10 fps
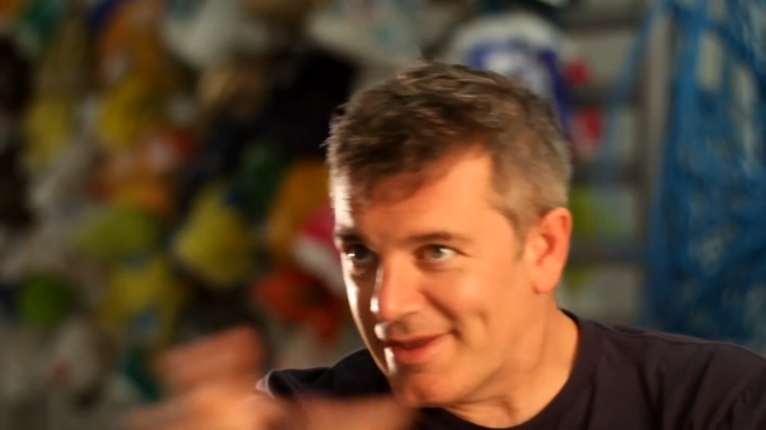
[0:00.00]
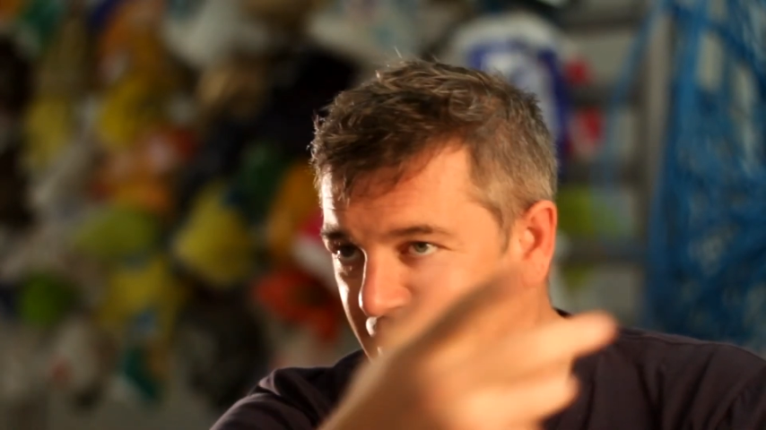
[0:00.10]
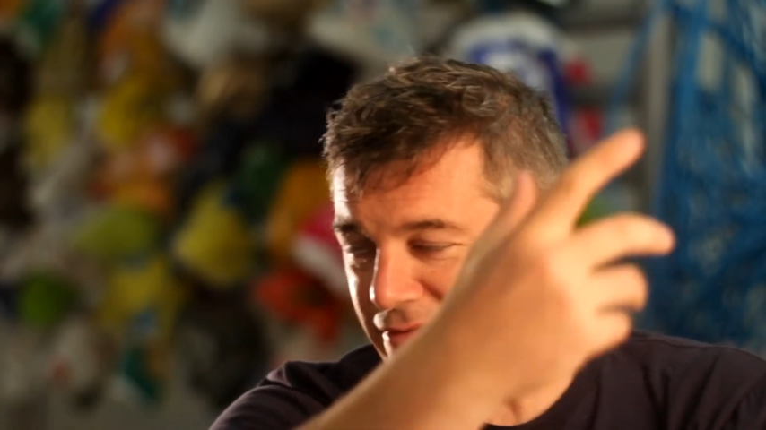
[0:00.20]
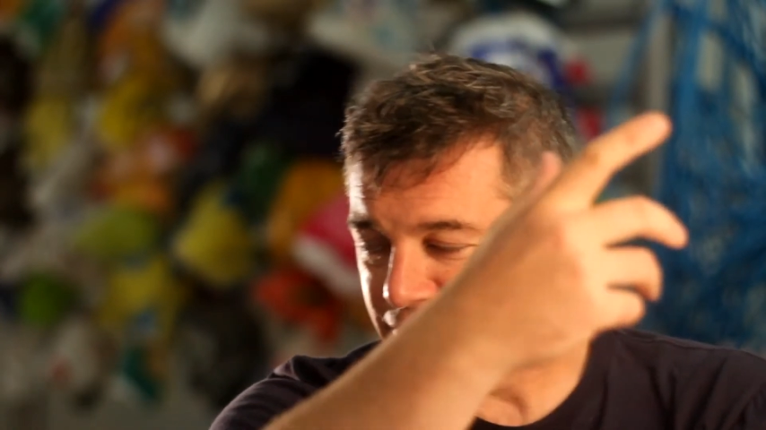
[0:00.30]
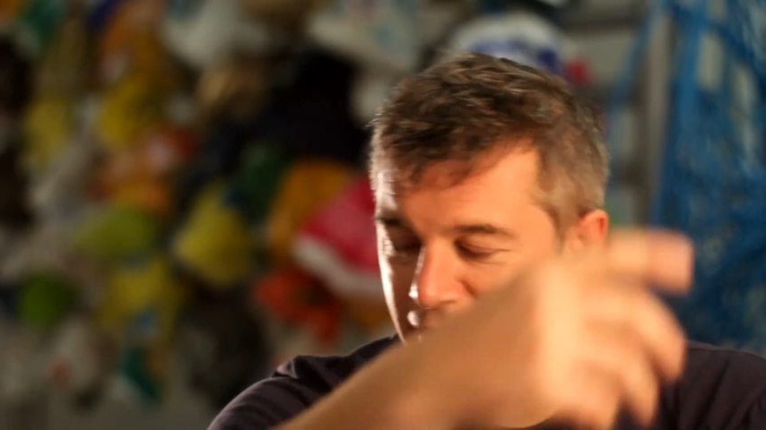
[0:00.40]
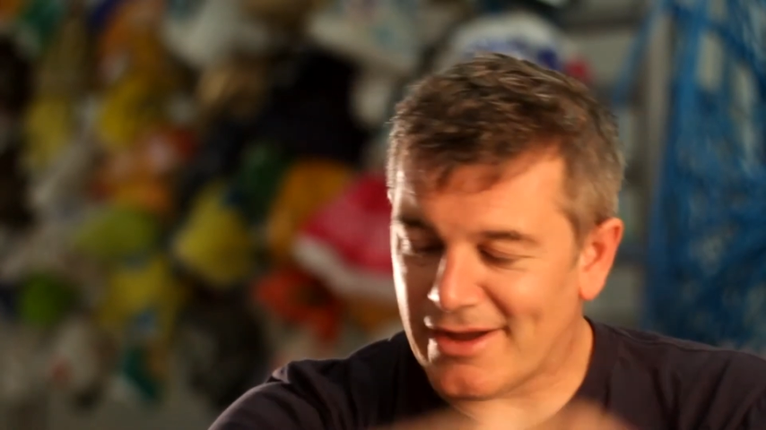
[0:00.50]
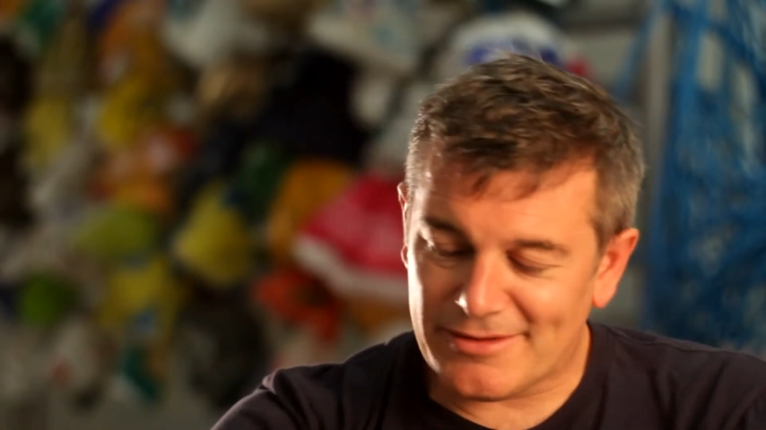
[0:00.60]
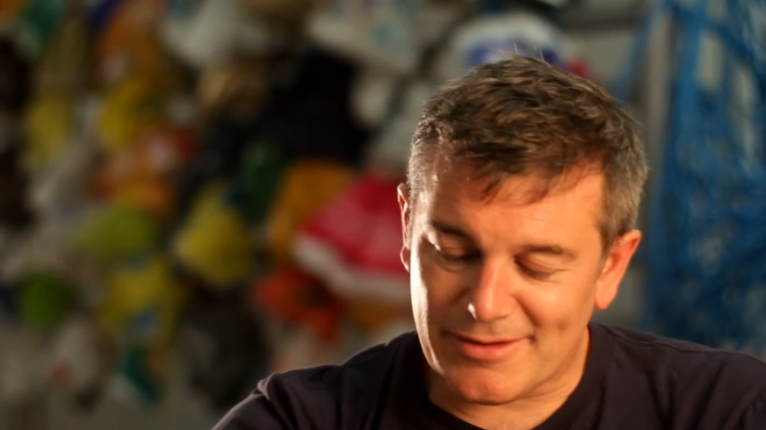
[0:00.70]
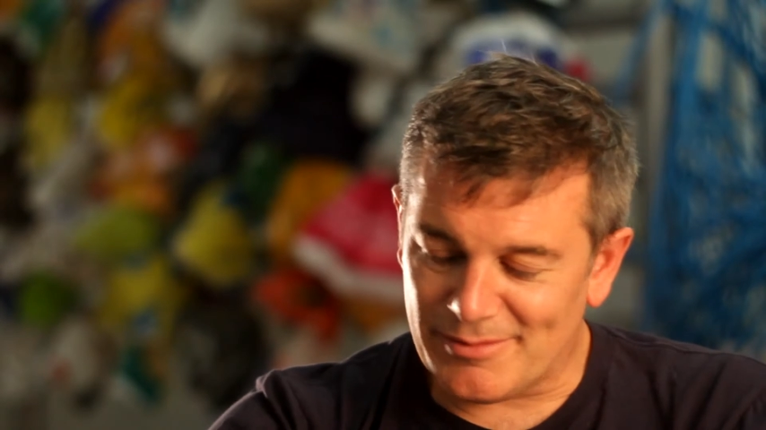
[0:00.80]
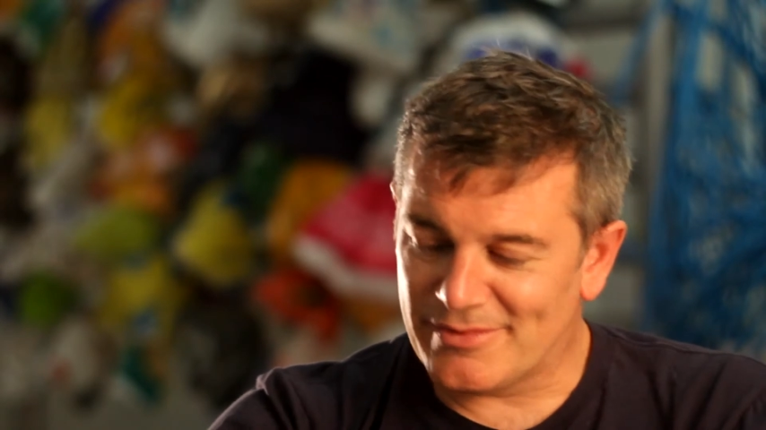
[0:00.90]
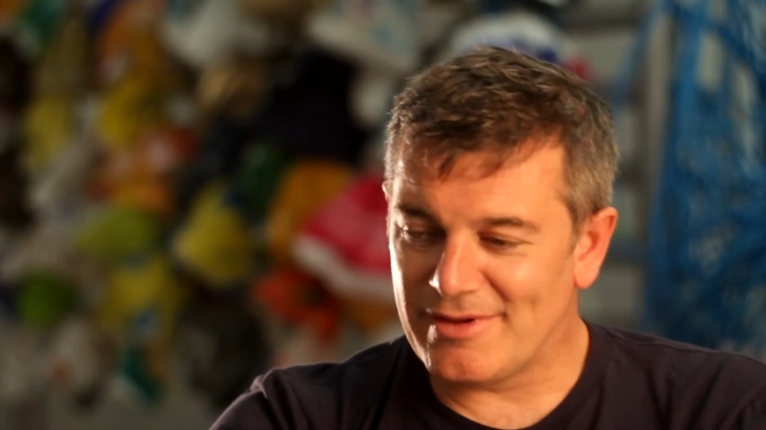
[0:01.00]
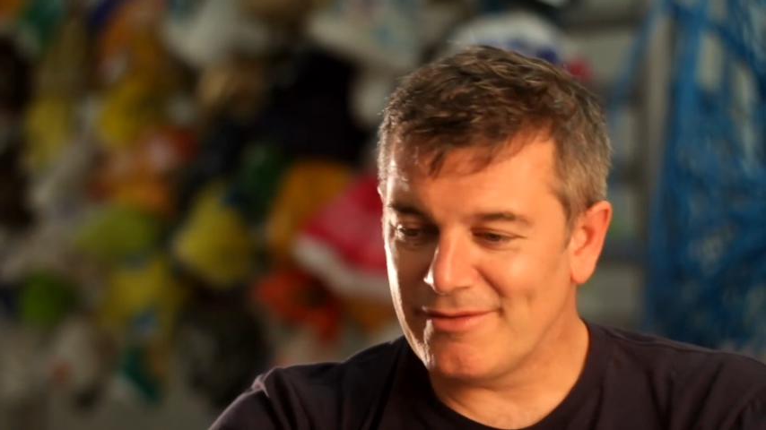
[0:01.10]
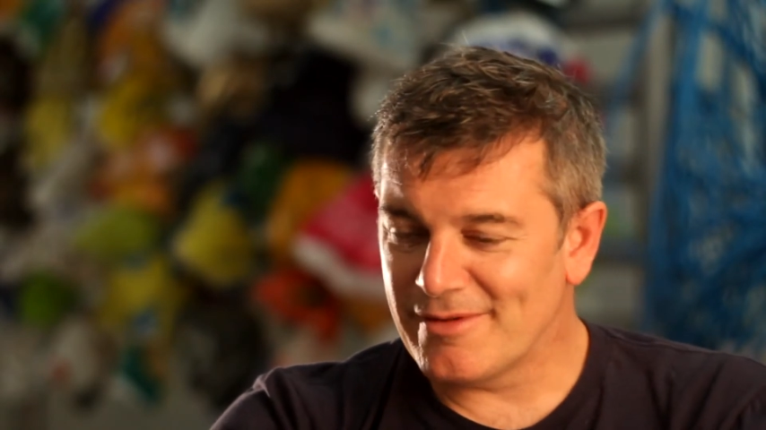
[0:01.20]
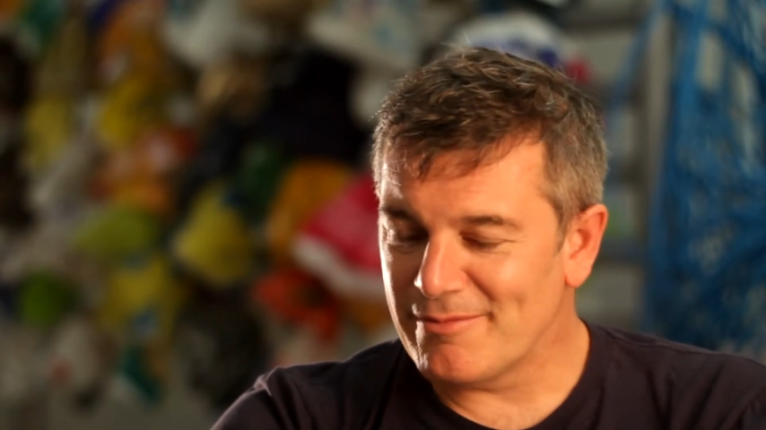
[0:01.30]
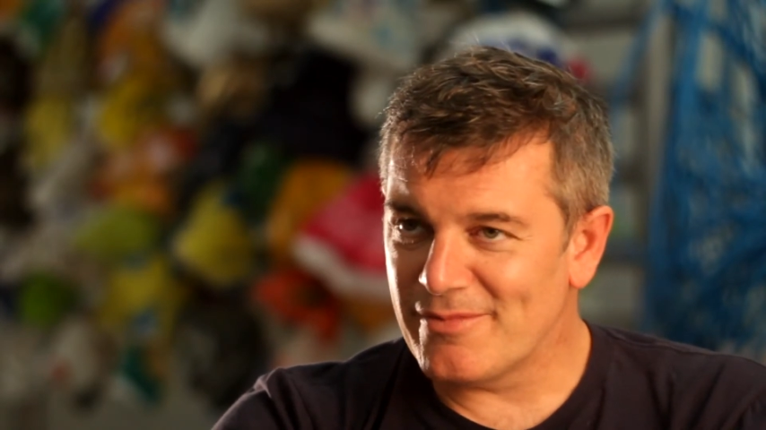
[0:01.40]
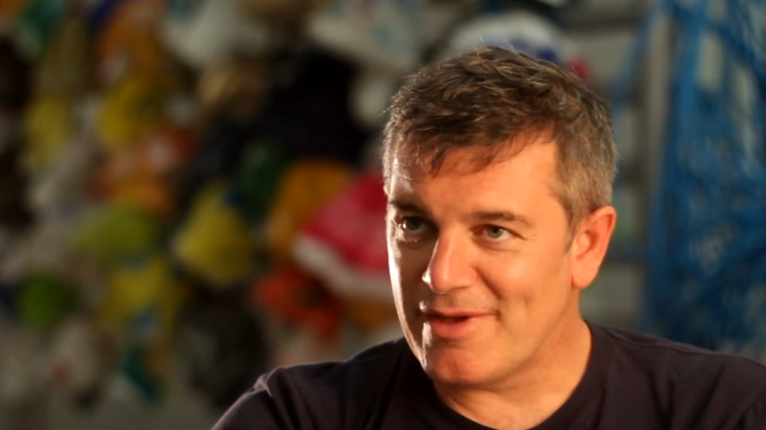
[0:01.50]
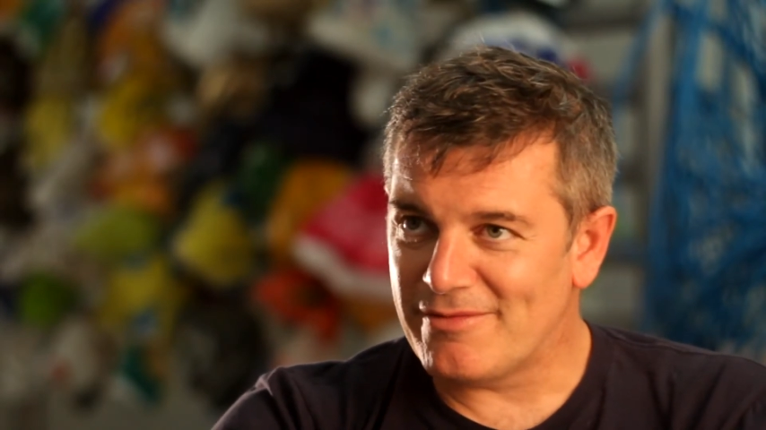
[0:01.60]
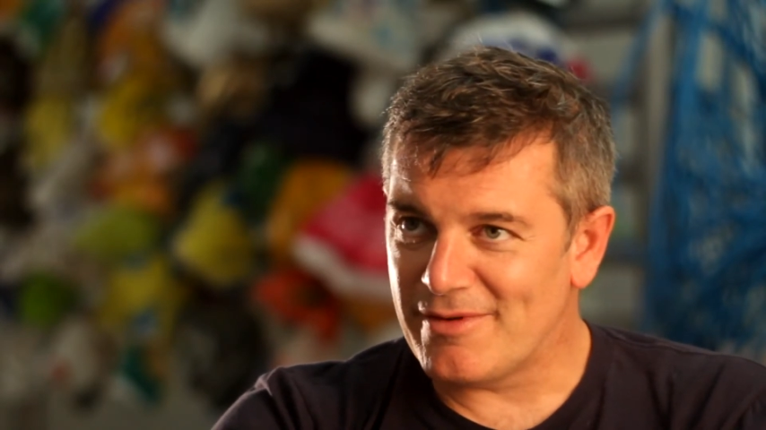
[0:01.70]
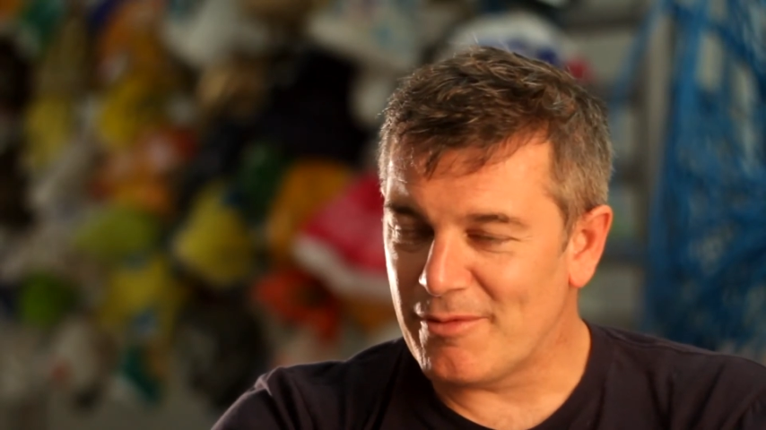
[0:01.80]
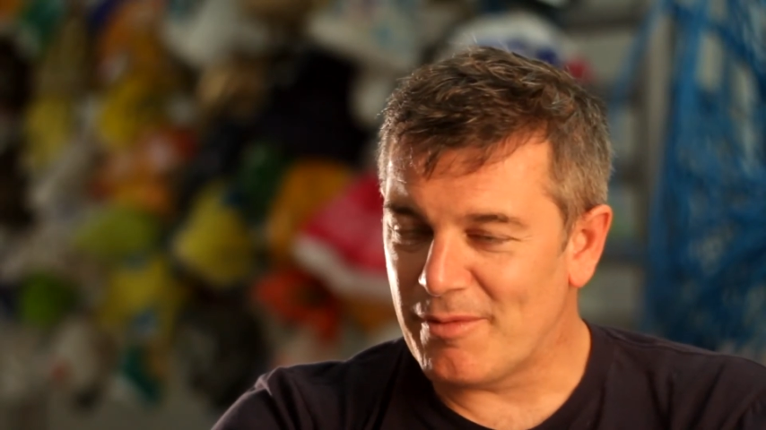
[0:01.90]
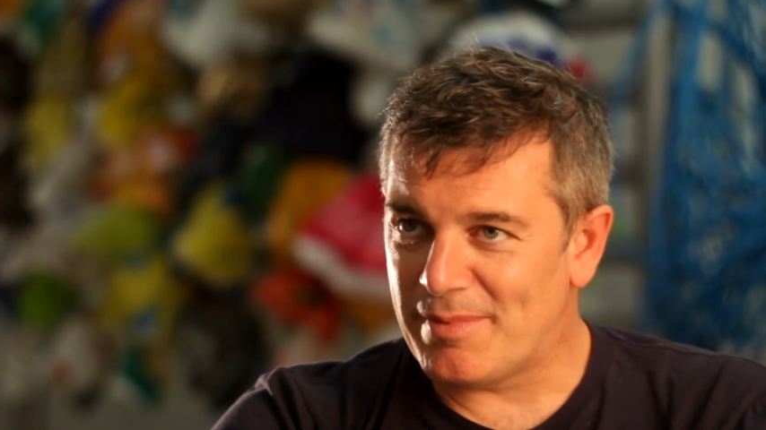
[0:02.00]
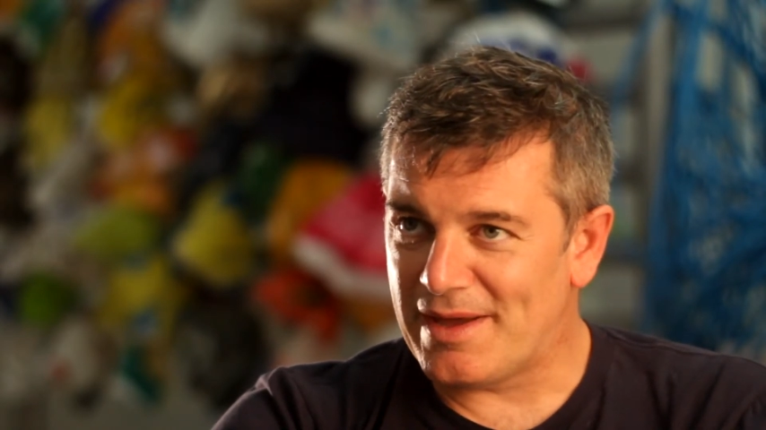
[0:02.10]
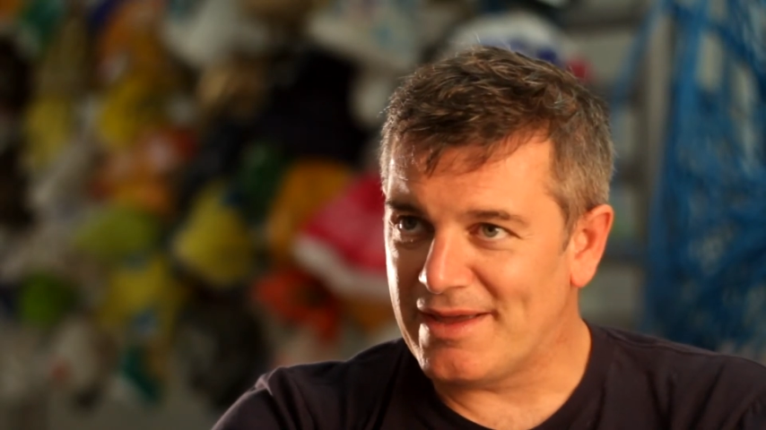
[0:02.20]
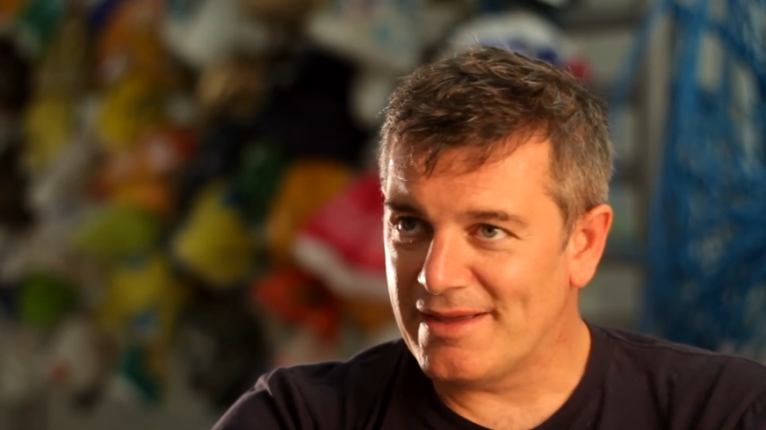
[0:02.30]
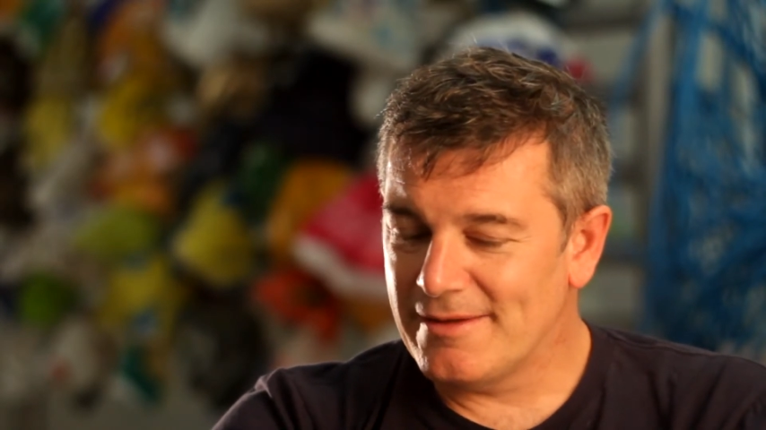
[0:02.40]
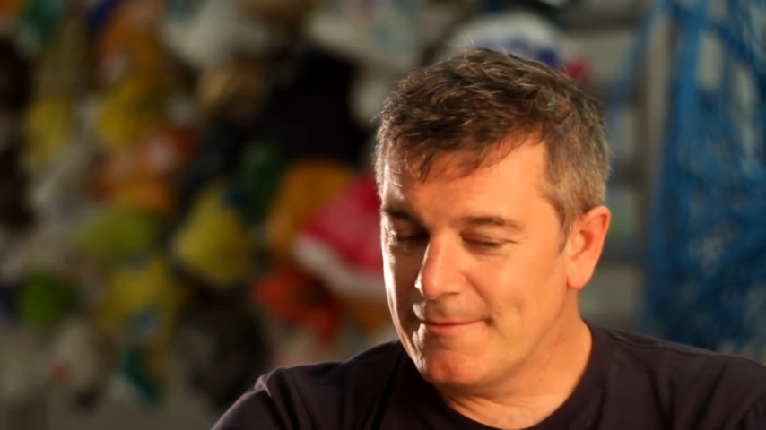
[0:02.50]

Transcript: gift items, if it would be.